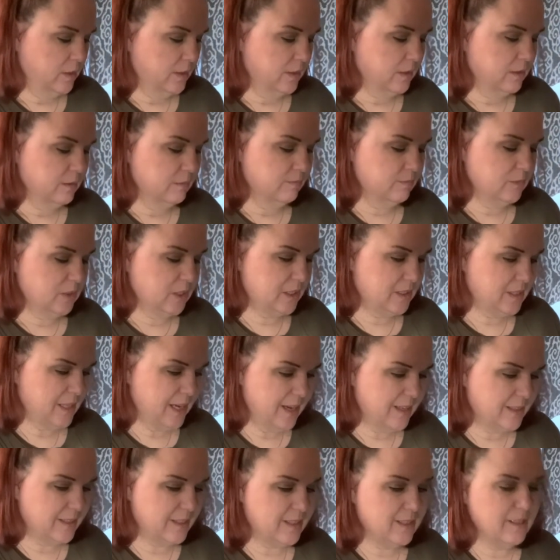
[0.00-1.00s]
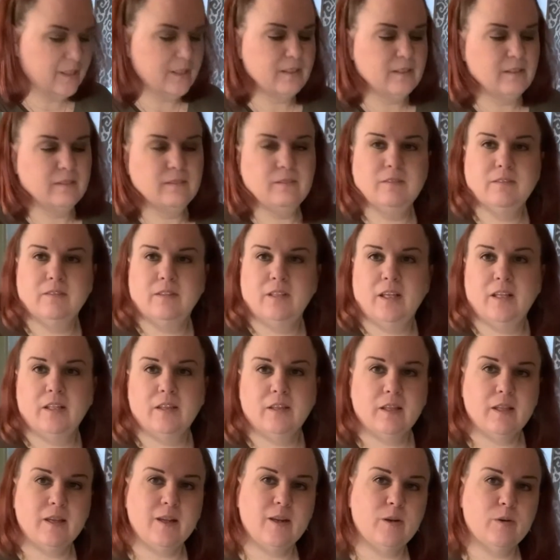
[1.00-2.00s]
Stacking and
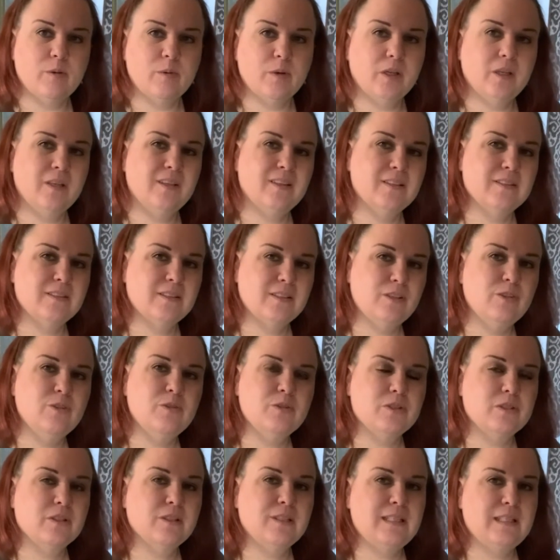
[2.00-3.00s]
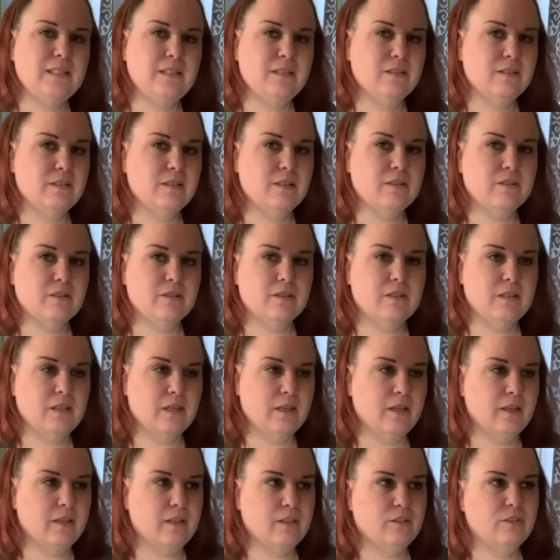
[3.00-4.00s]
layering is usually easier
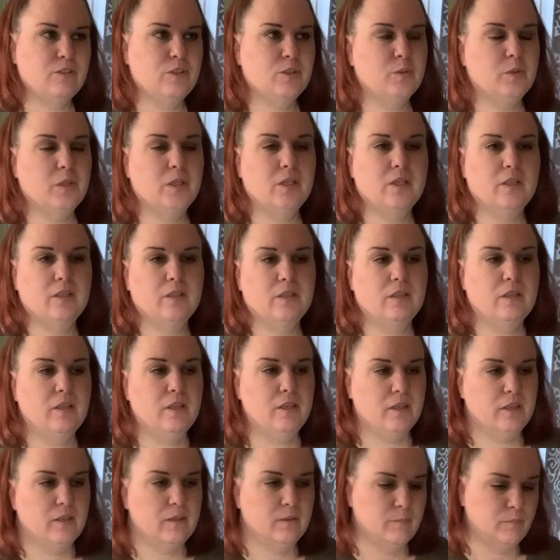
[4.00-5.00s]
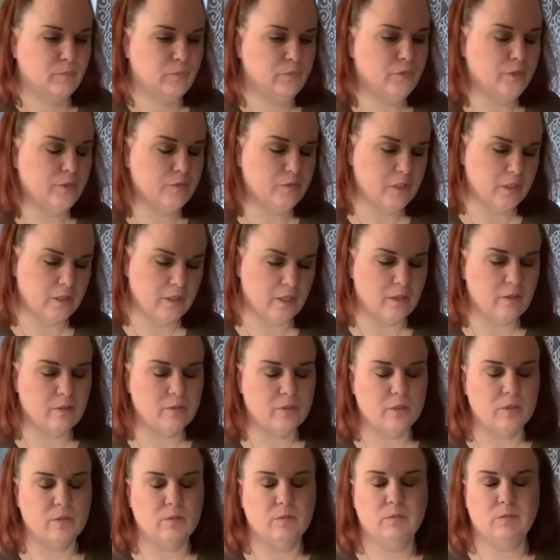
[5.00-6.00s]
than doing
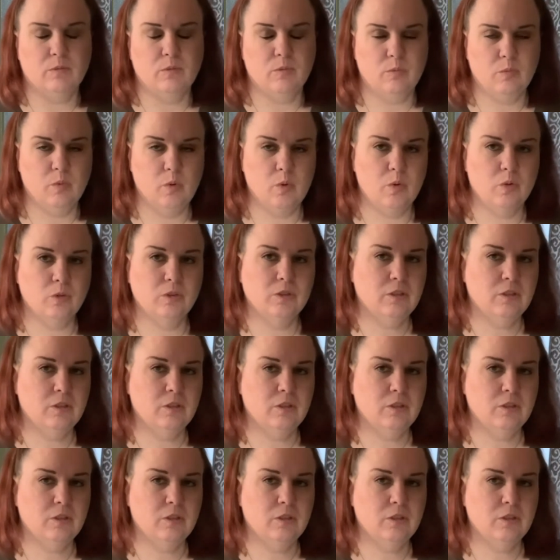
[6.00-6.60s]
50,000 rolled